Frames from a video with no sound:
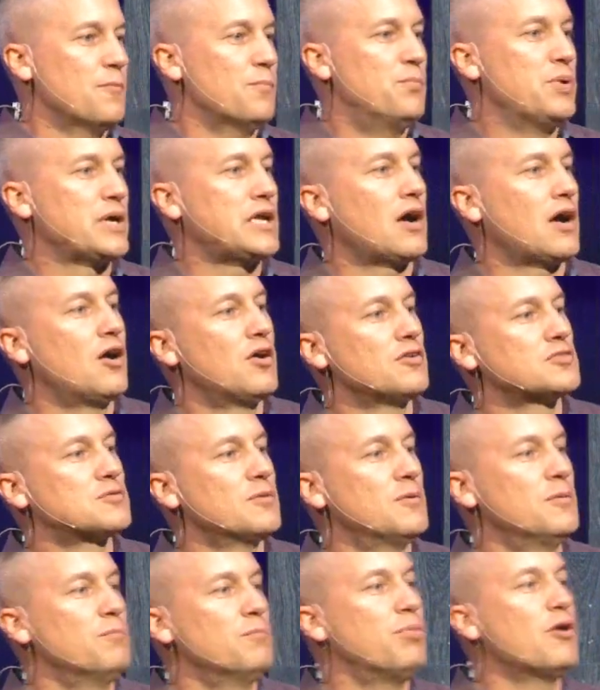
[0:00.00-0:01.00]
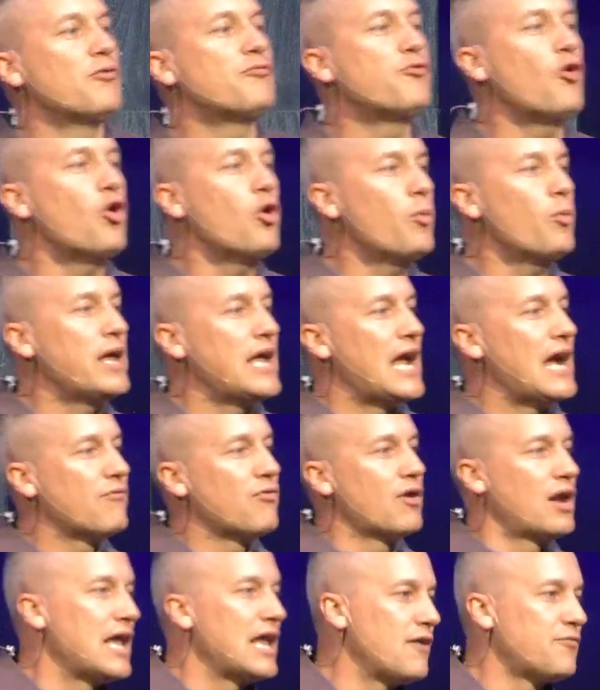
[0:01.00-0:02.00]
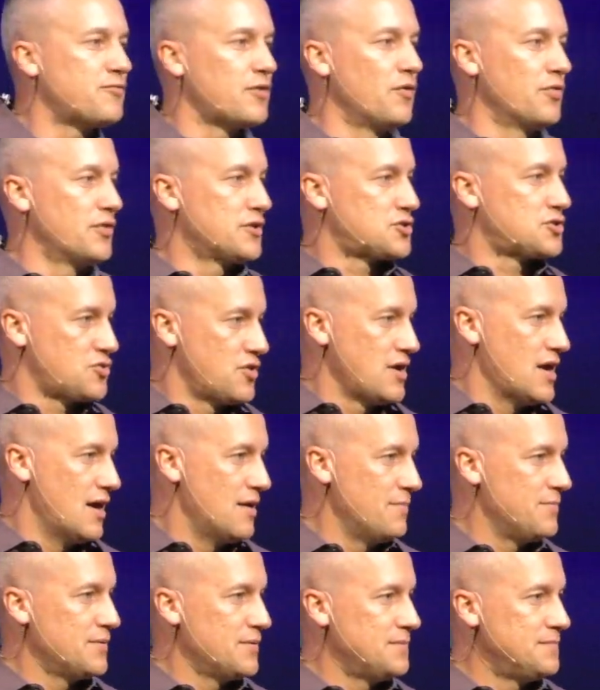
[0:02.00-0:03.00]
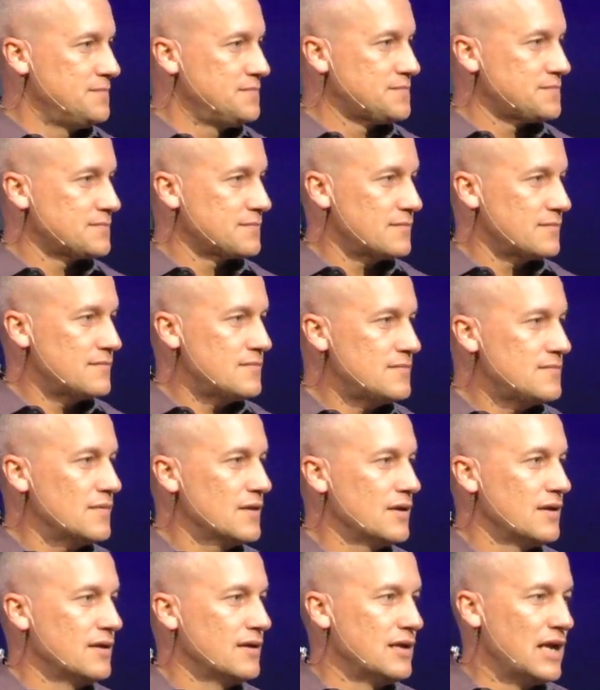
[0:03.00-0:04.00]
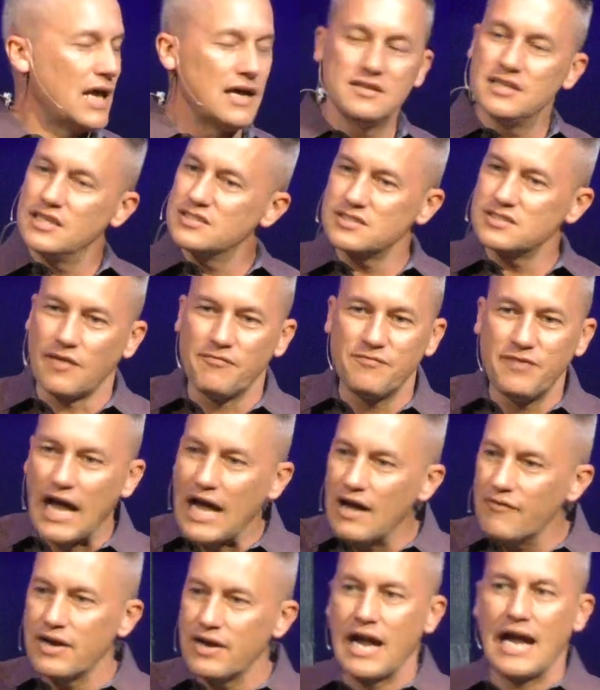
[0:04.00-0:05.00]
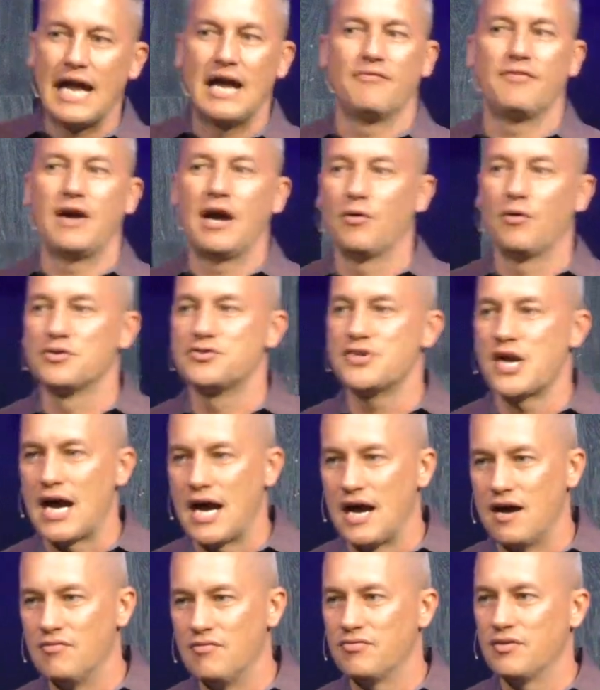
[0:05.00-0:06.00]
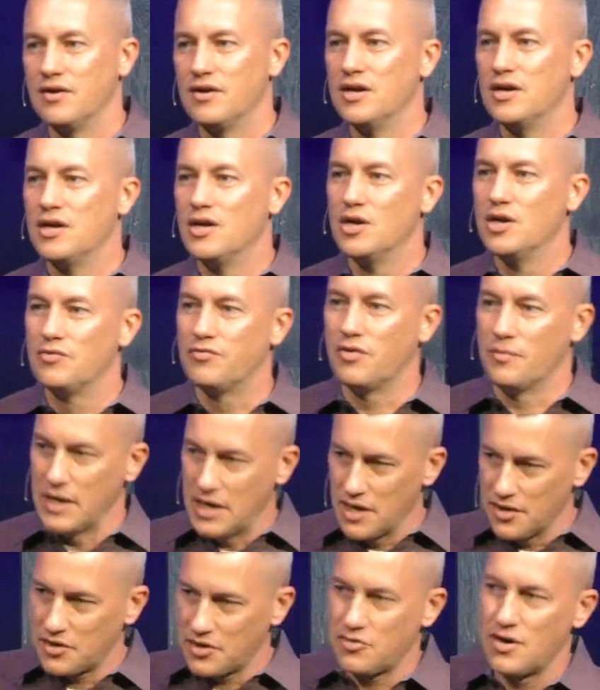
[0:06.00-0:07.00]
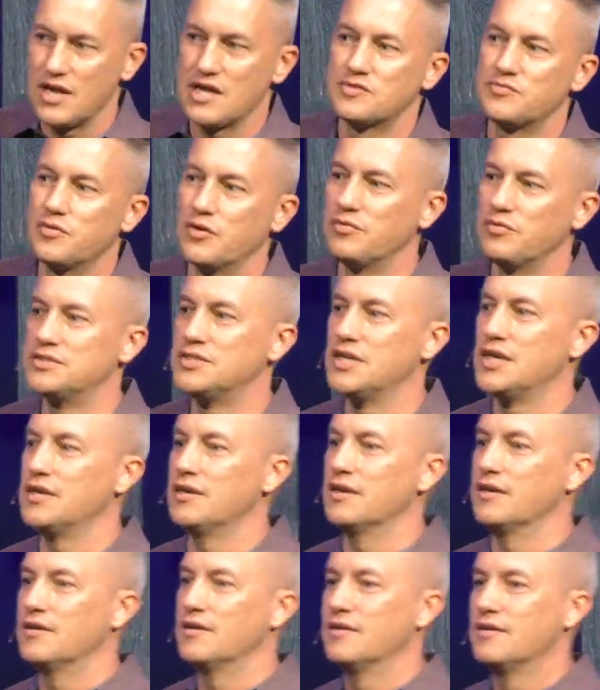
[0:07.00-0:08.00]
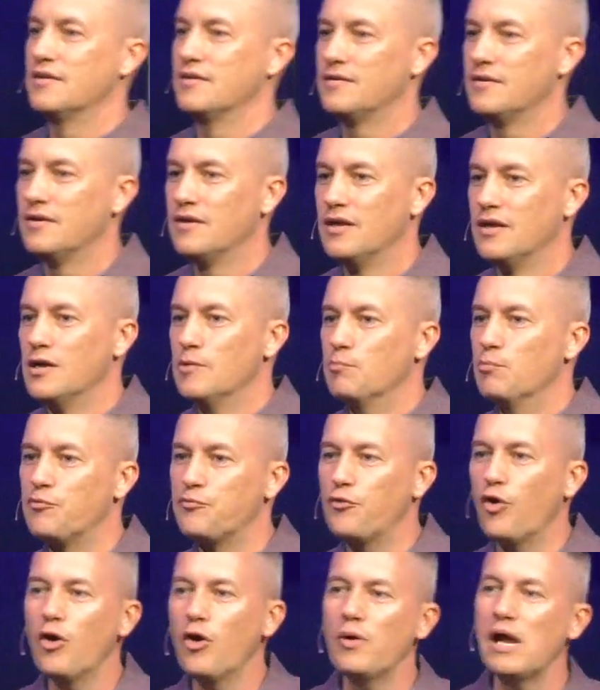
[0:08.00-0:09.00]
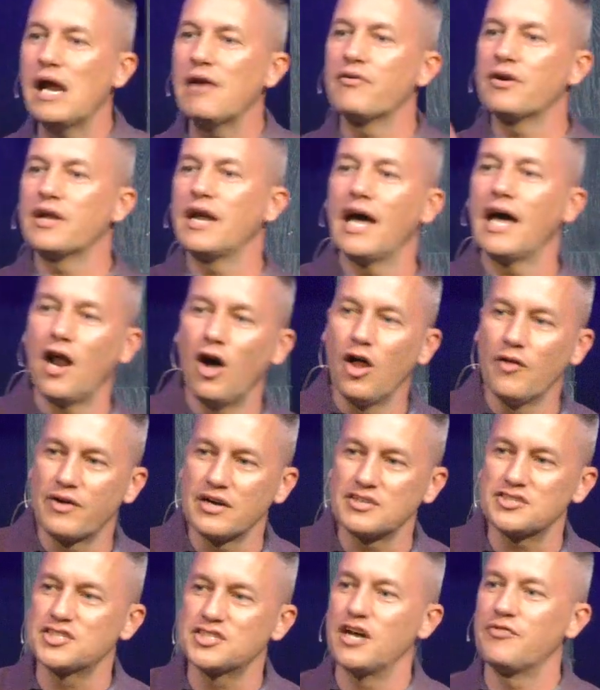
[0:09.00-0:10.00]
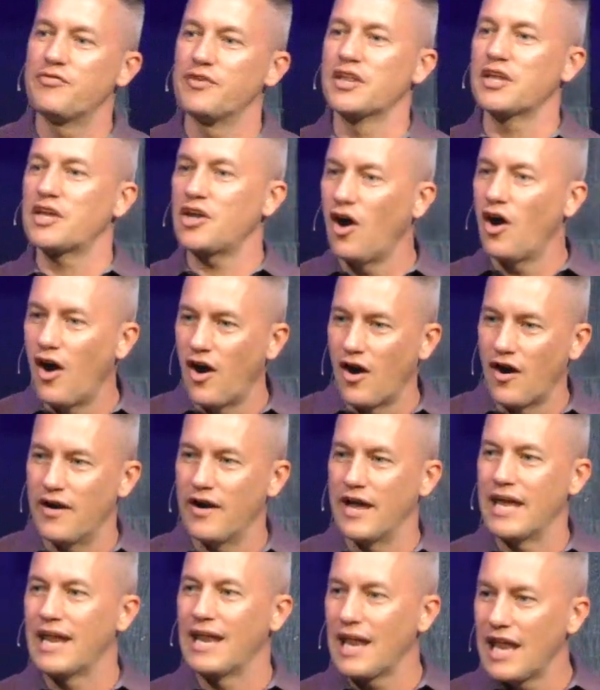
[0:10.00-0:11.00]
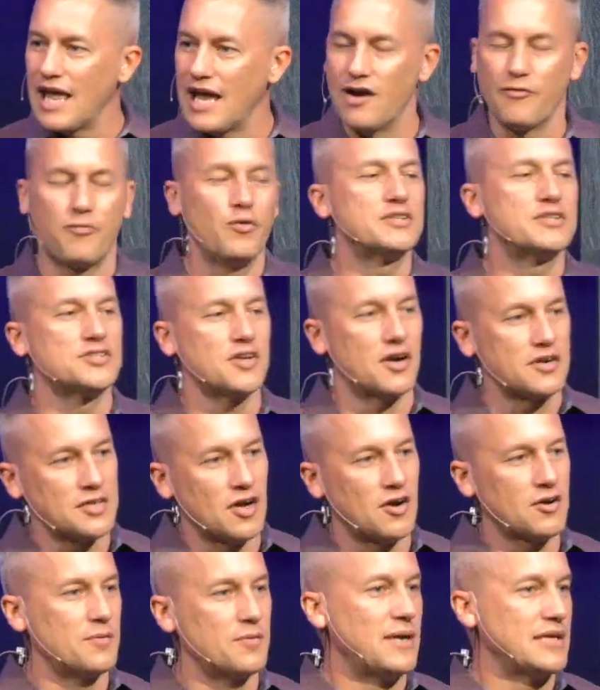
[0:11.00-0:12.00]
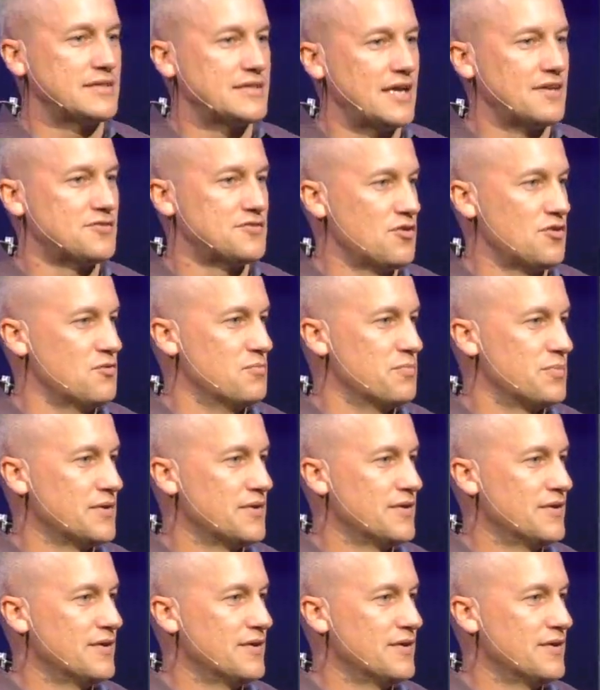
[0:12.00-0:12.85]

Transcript: Because before we ever left on the trip, it's a 5.5-hour drive from here to Craigsville, Virginia. Before we ever got all of our stuff in the car and left, we'd start talking about that soup.